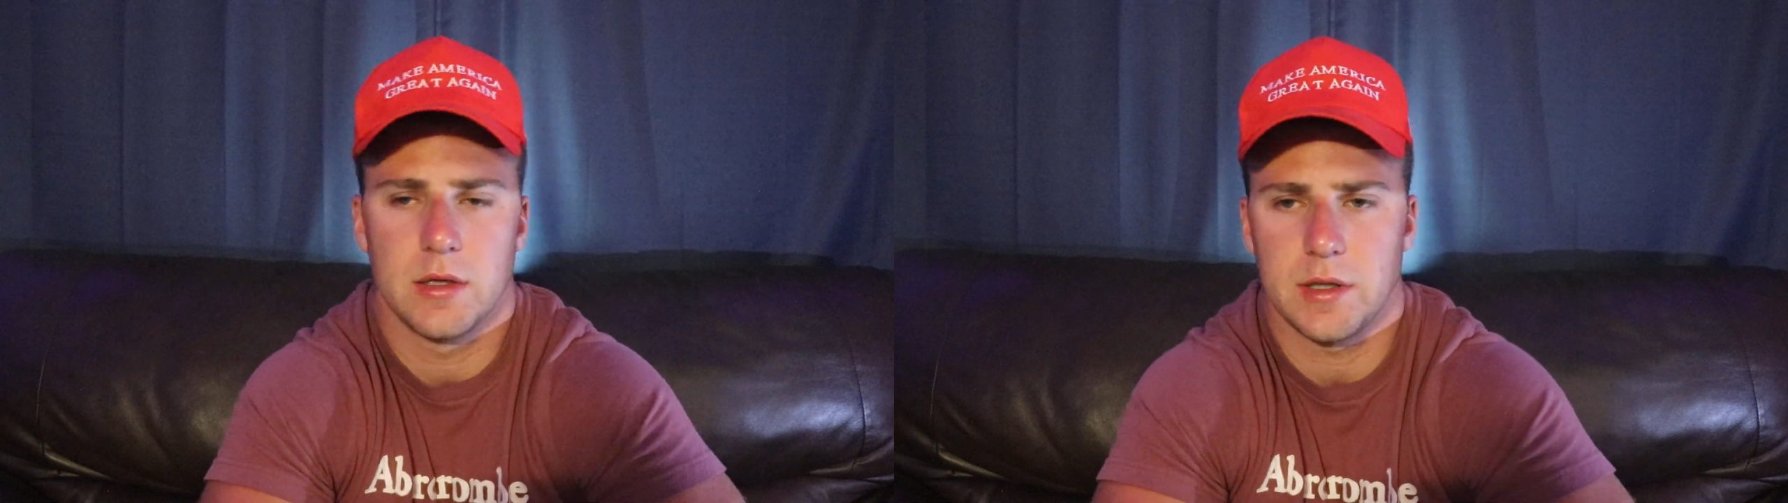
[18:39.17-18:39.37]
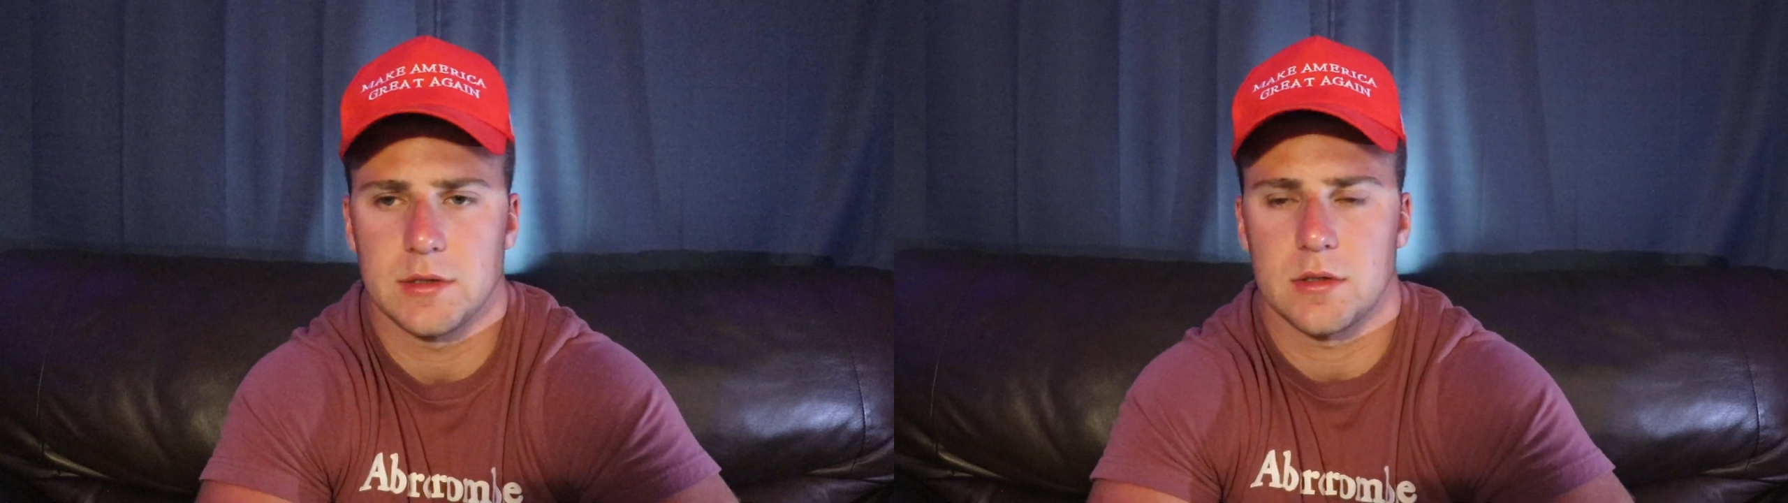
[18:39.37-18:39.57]

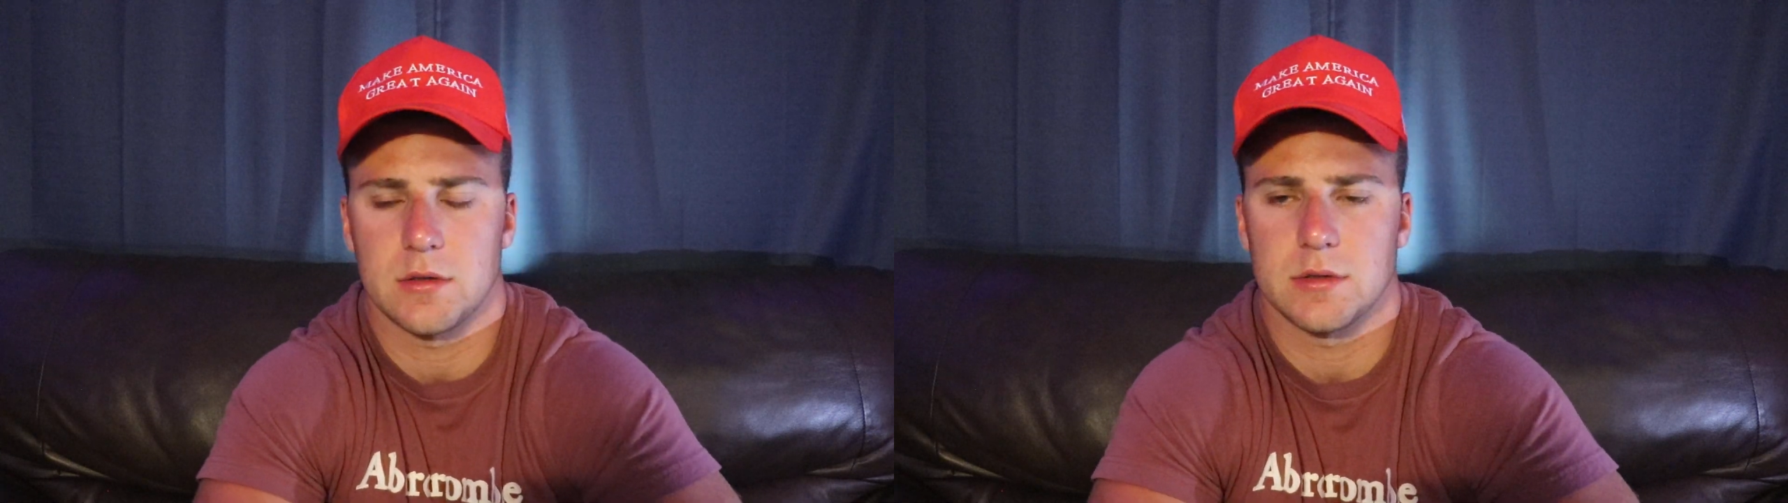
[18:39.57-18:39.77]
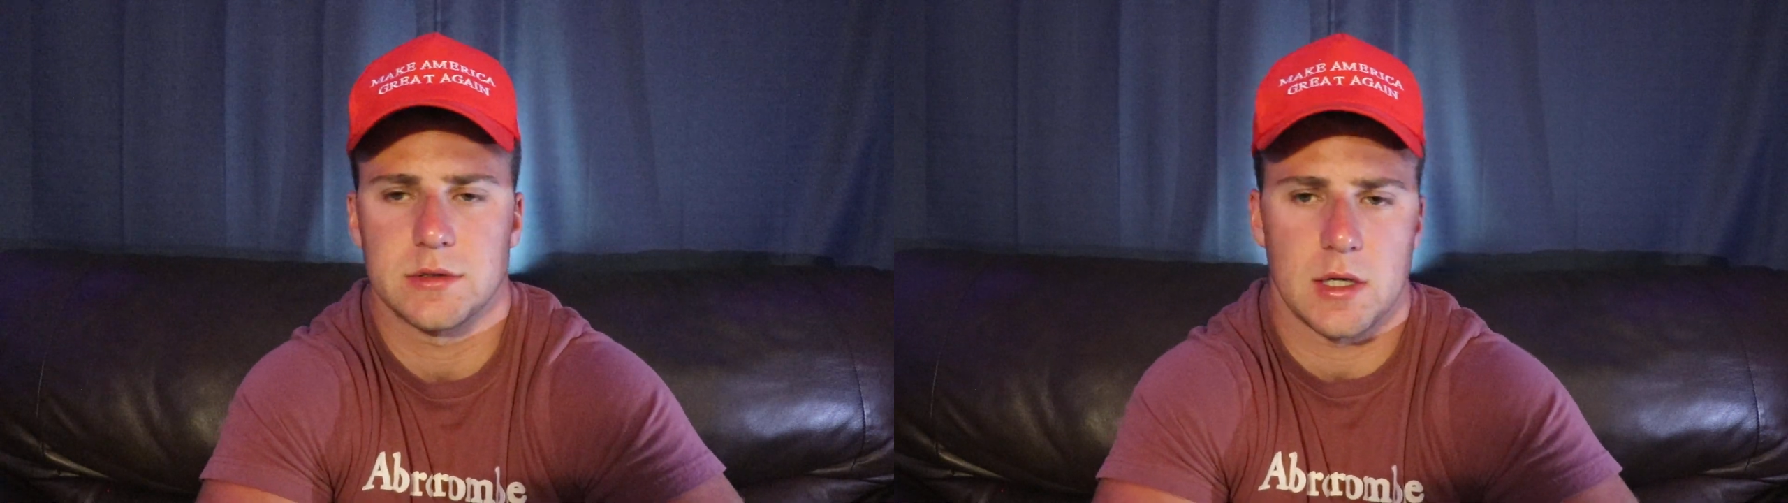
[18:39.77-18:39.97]
things are a
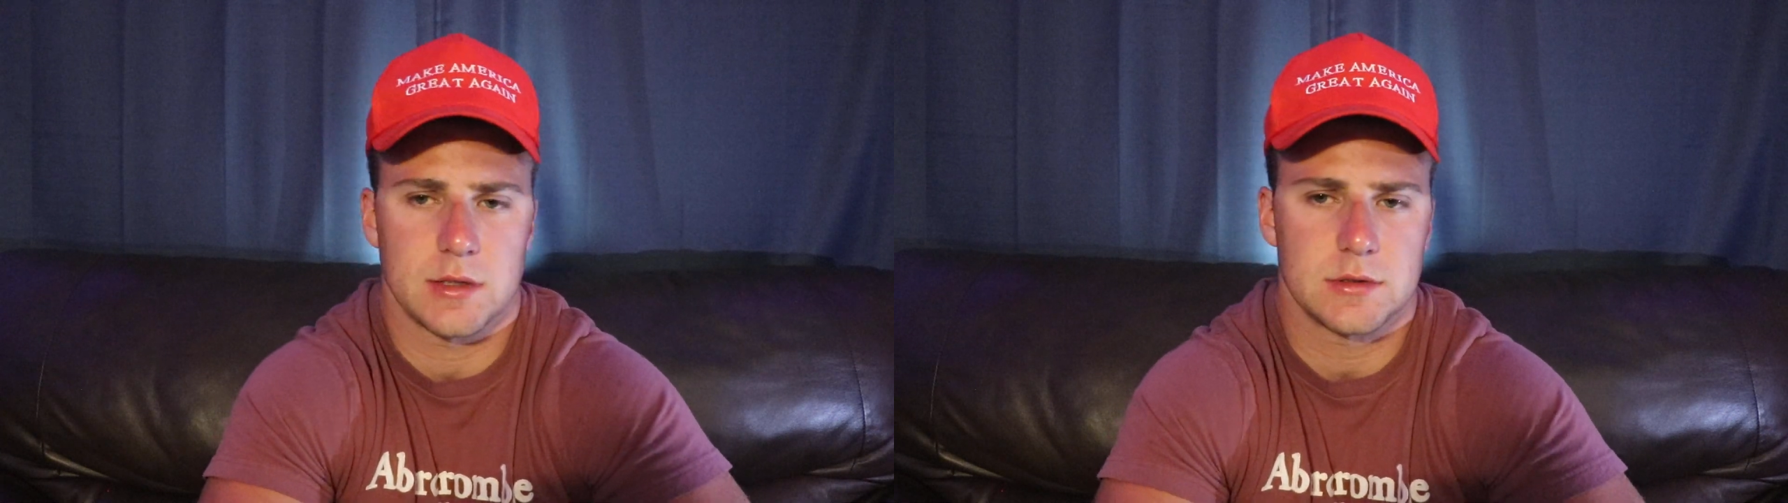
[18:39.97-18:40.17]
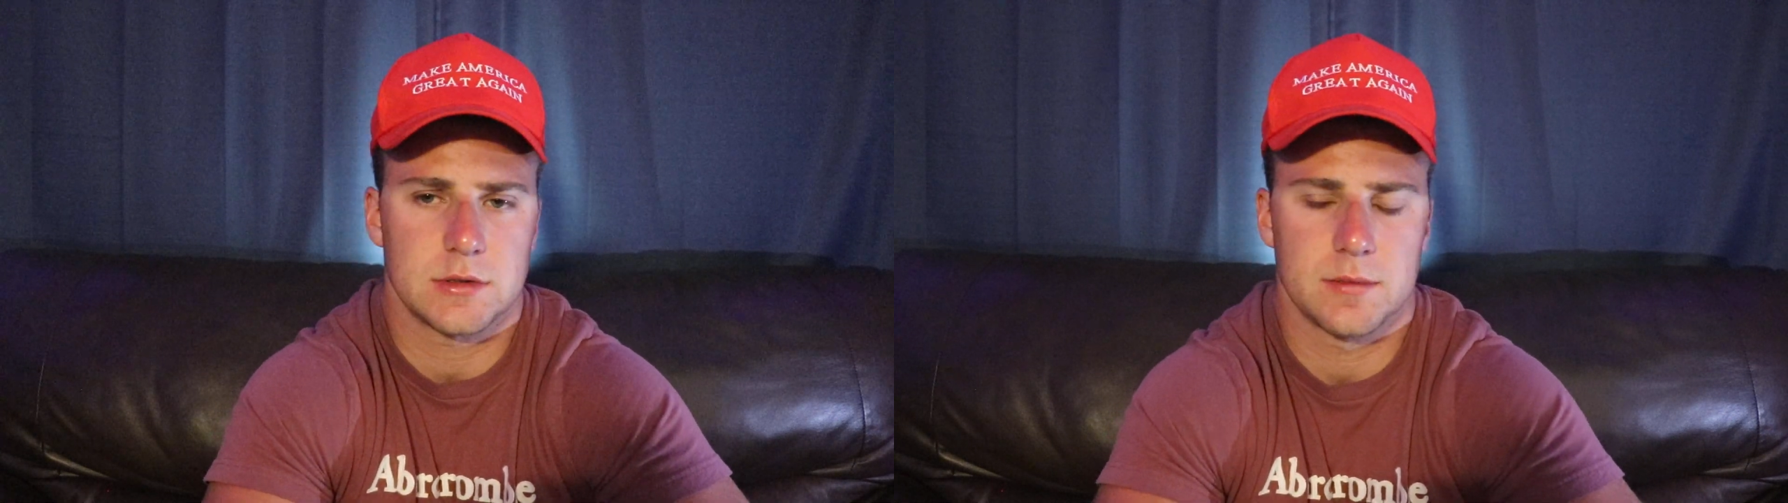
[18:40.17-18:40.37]
little
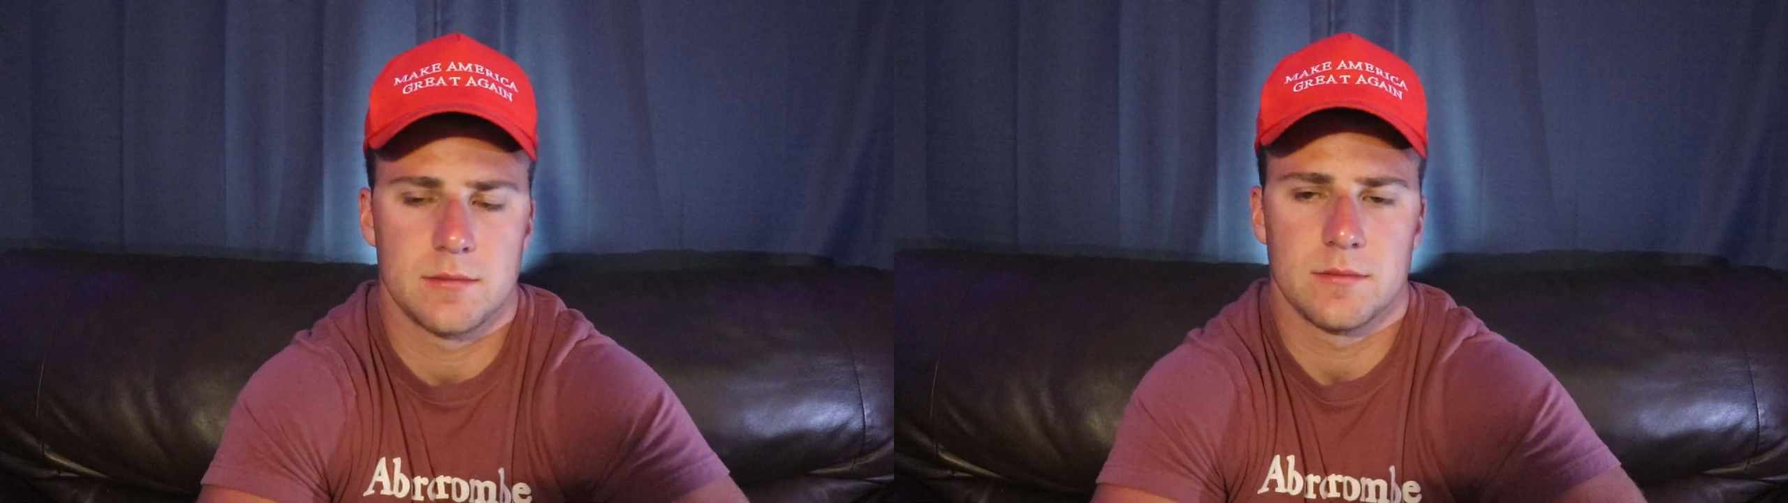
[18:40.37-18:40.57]
sus.